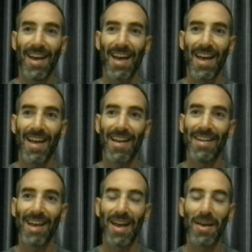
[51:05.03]

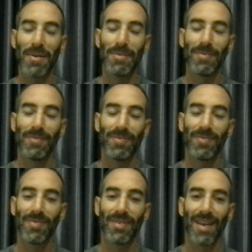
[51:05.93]
And I'm
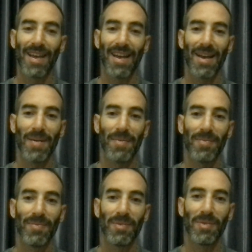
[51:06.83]

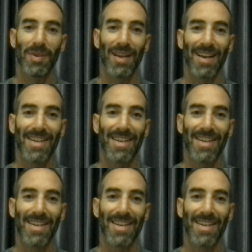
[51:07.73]
really